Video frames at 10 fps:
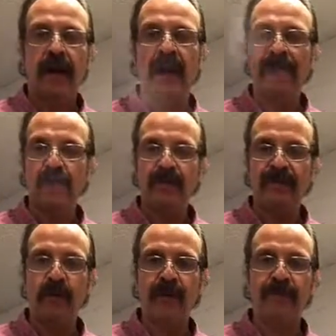I have a little bit
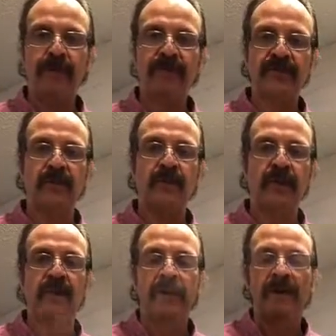of a wheat thing, but so
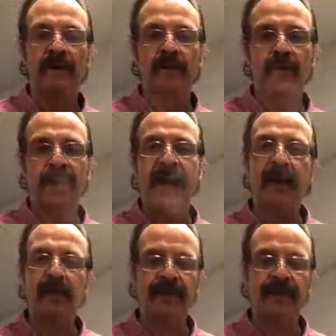far the organic,